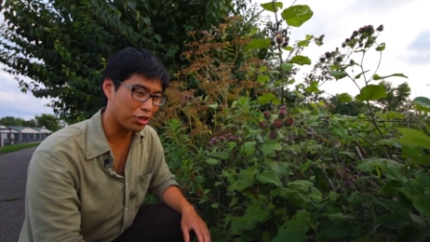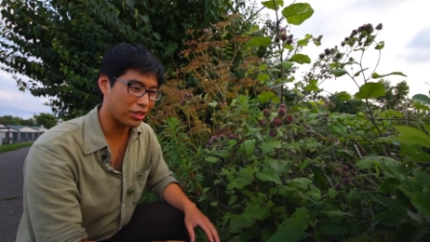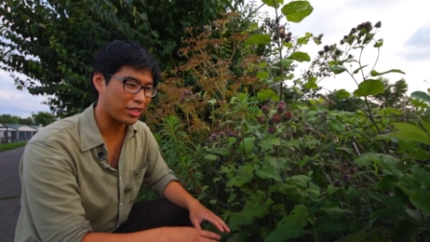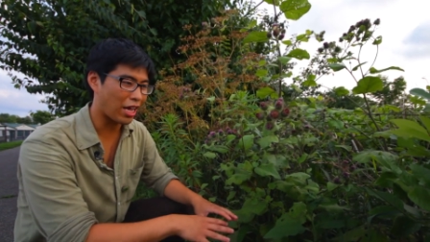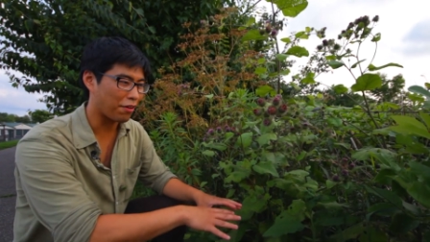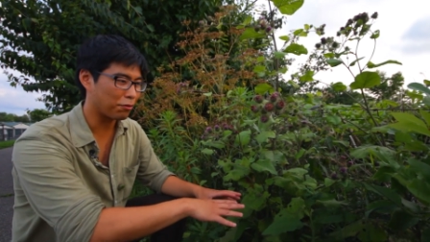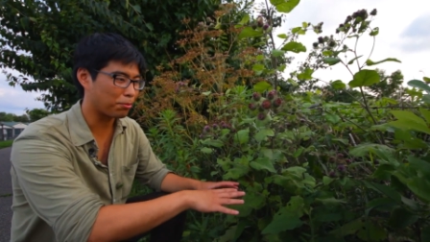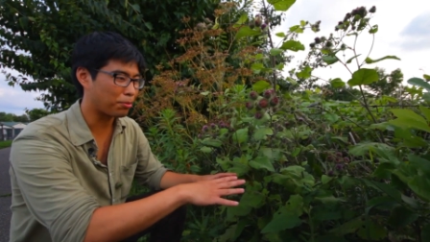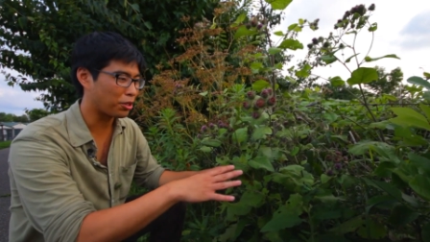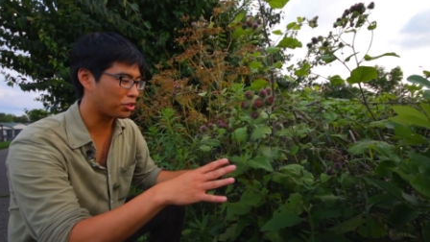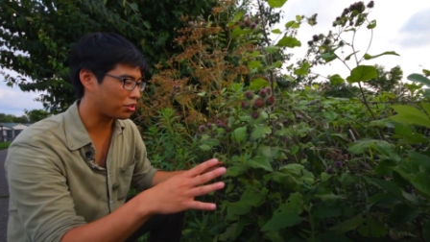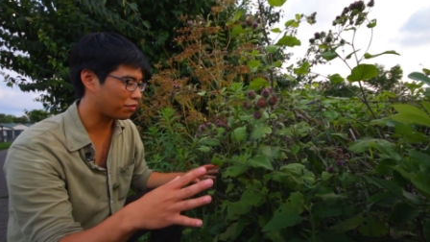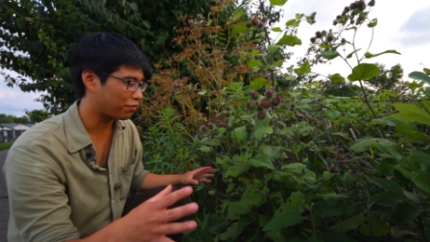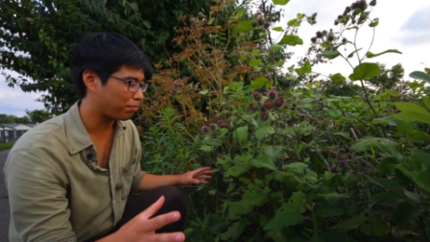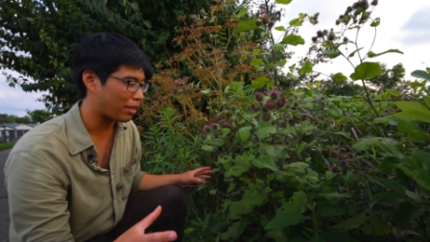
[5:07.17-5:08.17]
just have a
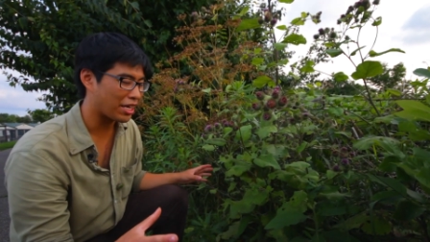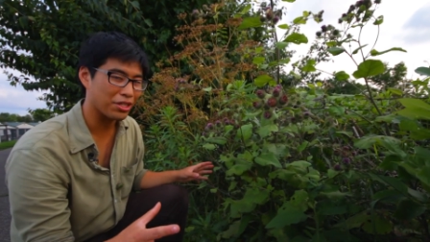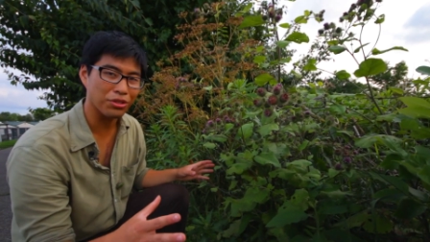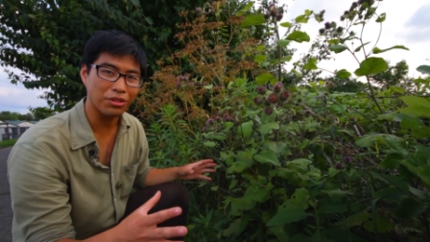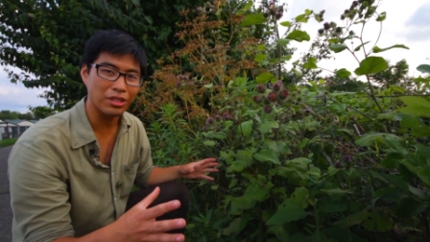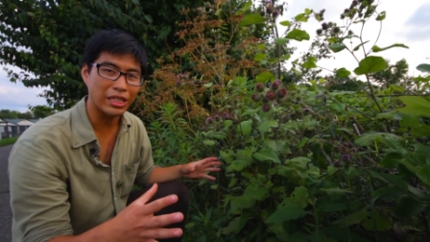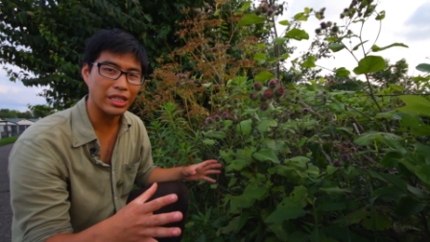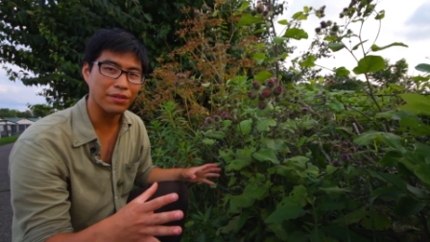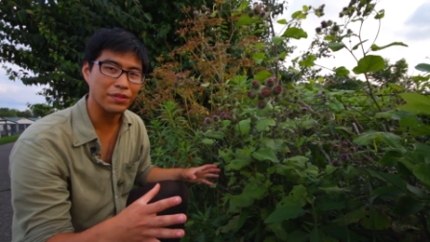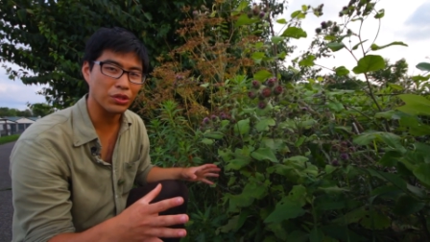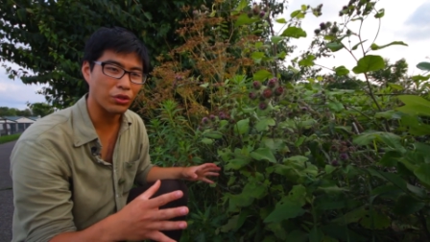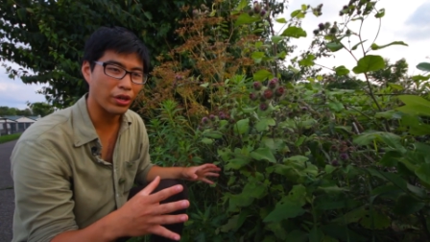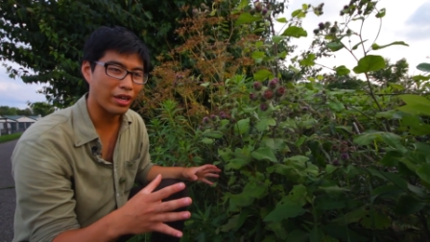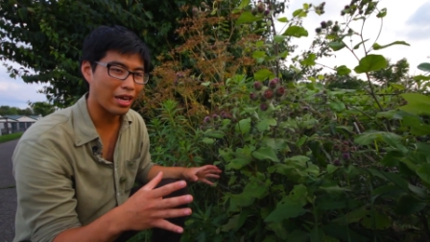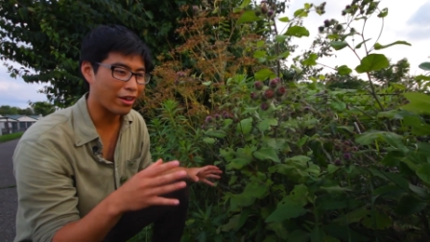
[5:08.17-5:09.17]
bunch of basal leaves
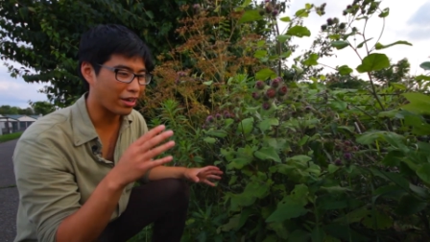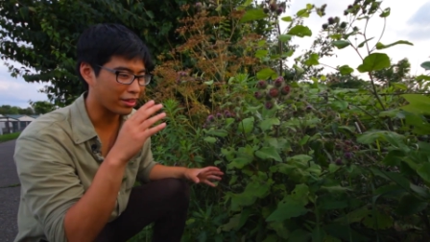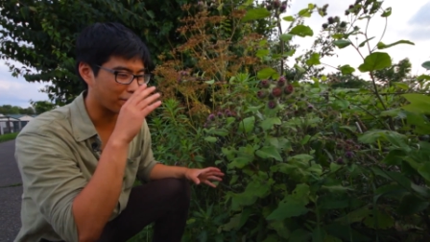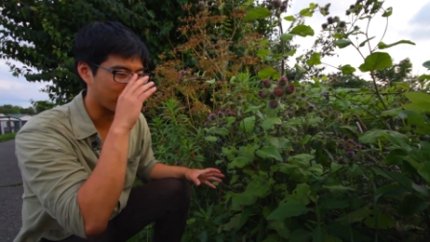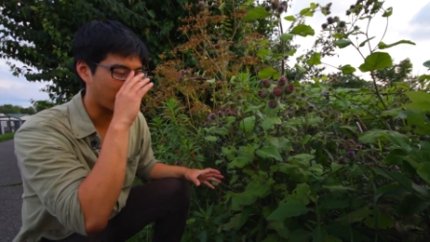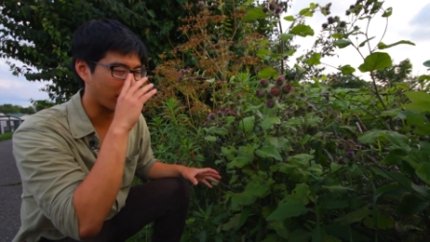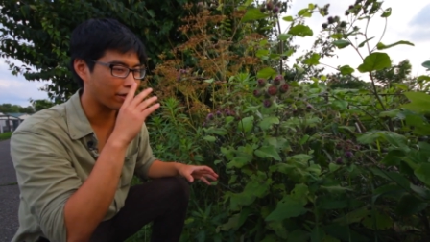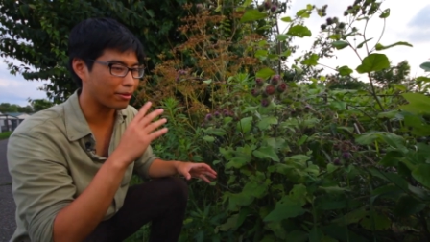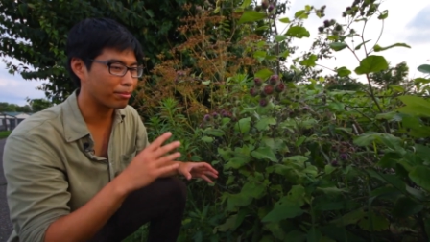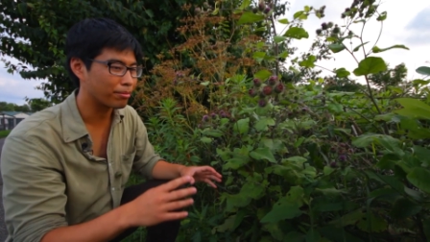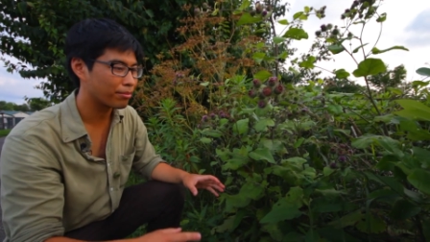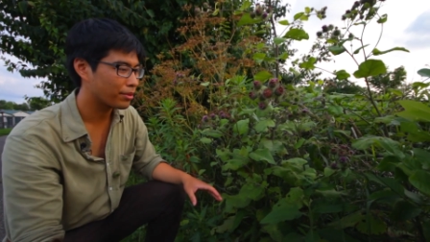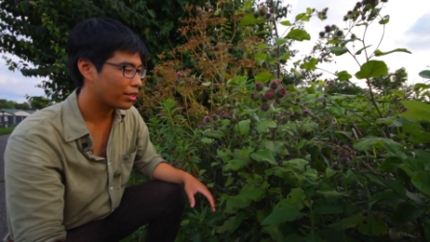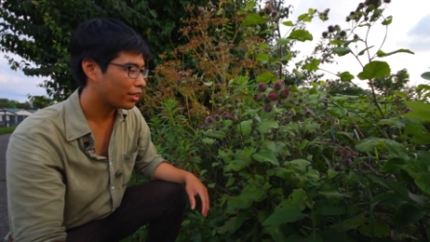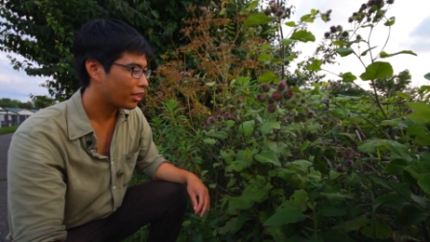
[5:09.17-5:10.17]
growing out at the
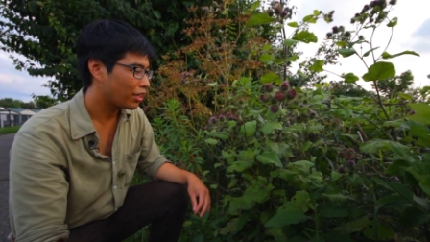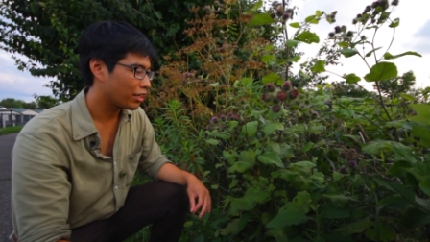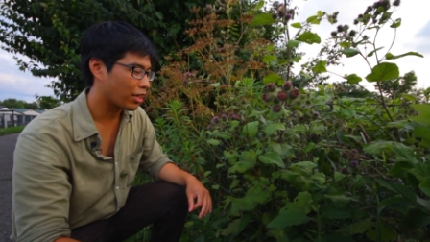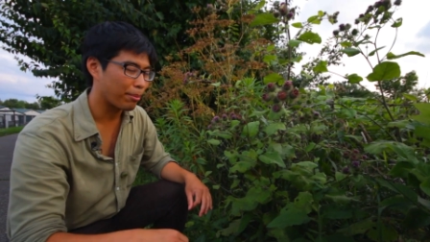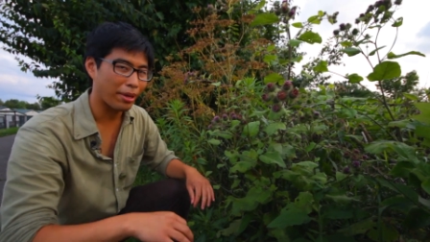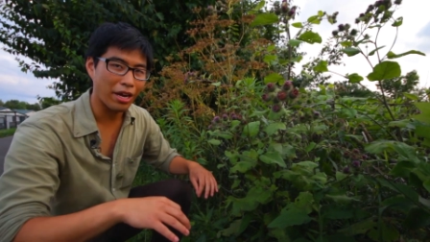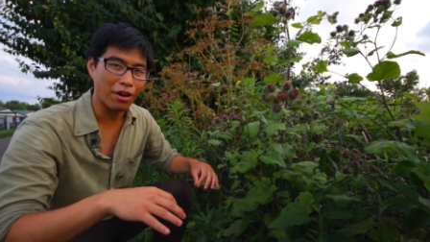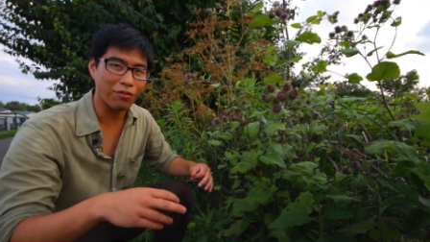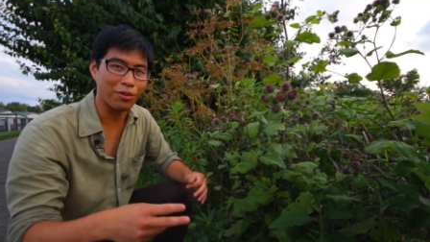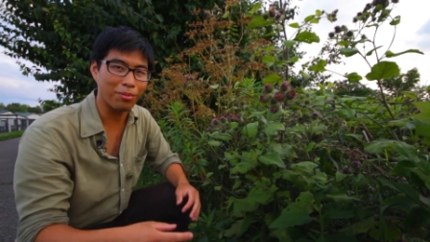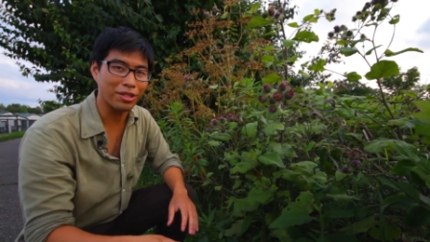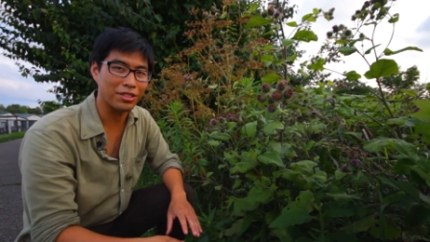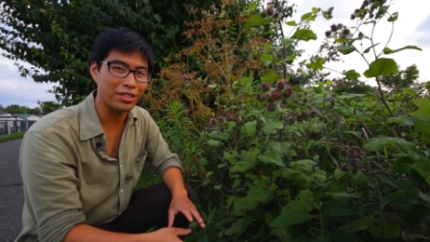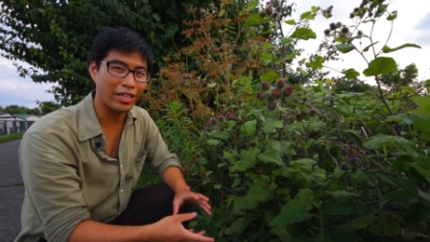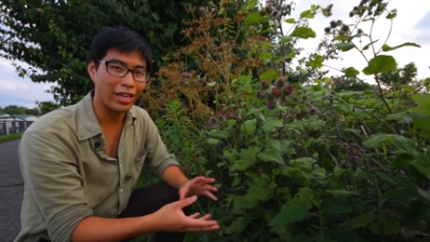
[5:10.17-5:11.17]
bottom, coming out from
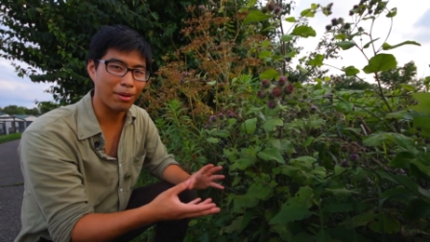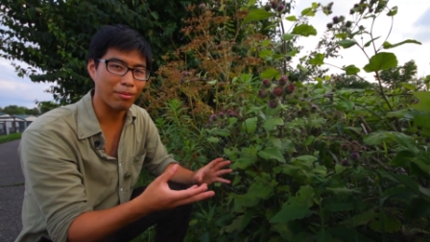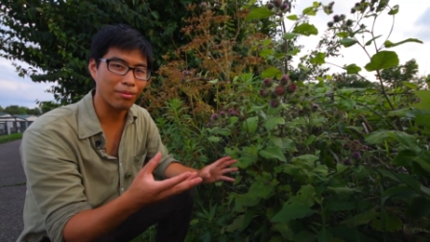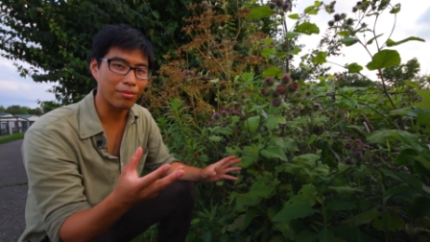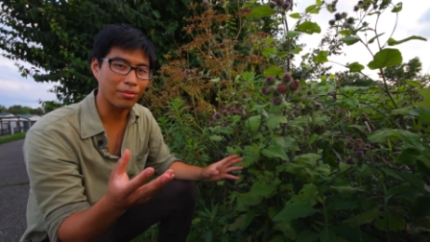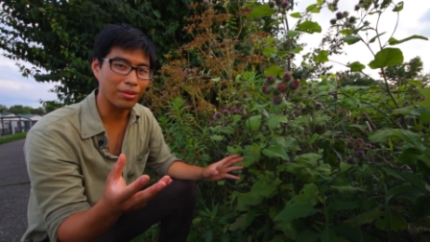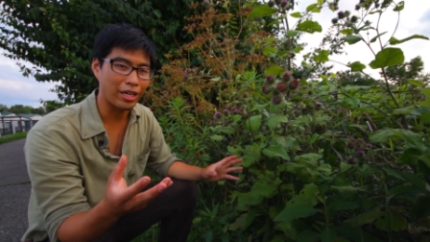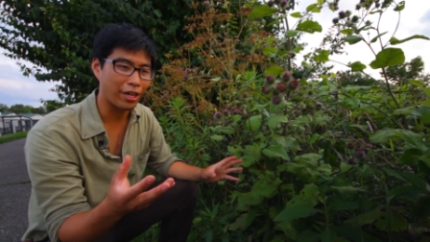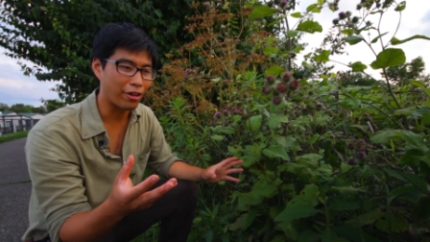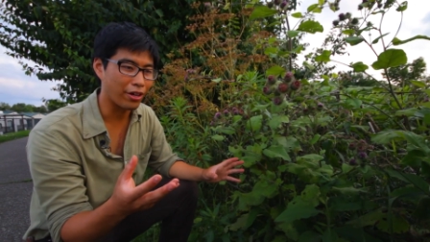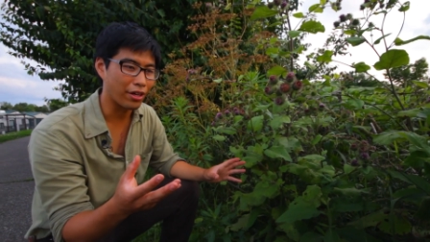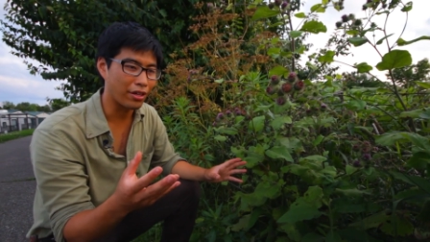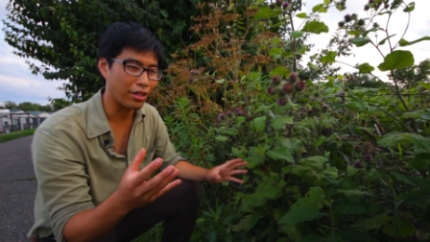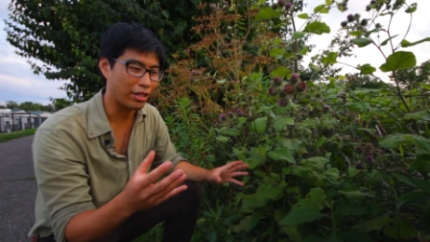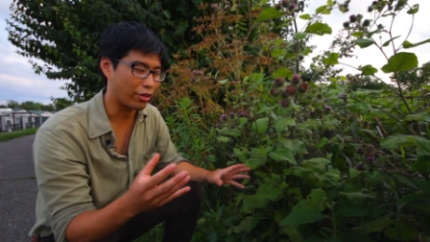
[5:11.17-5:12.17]
the same
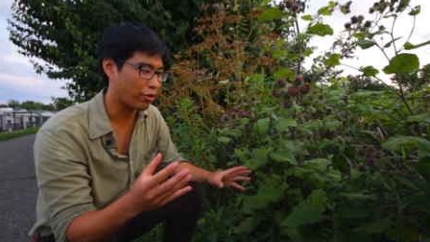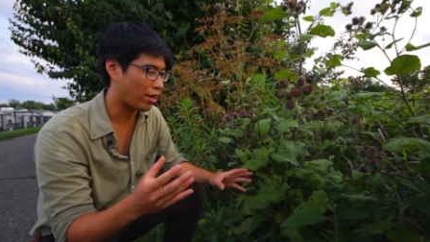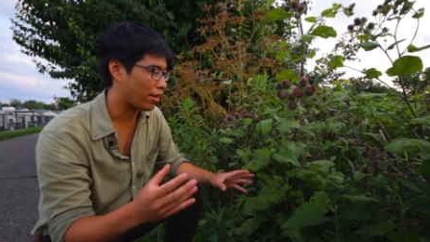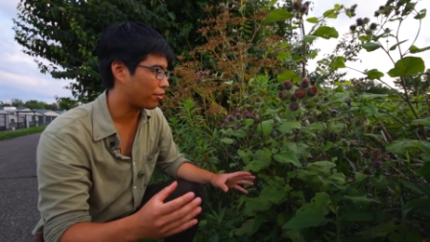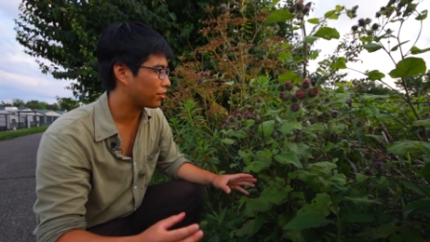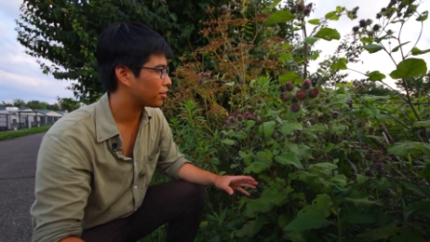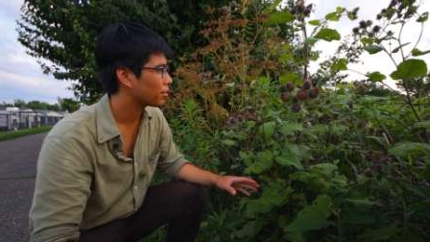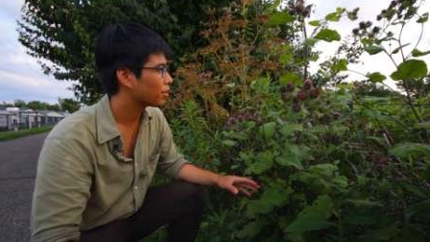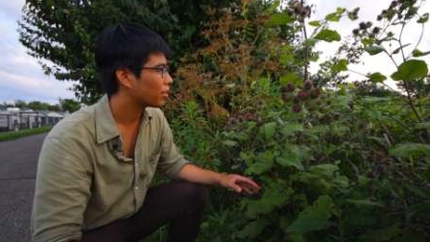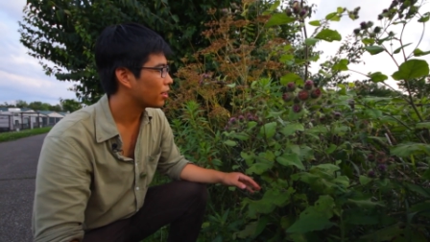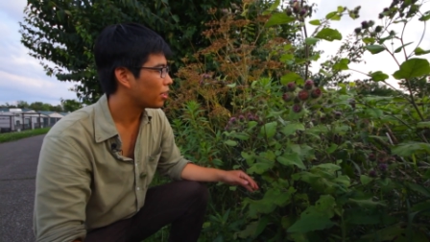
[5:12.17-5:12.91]
area in the ground.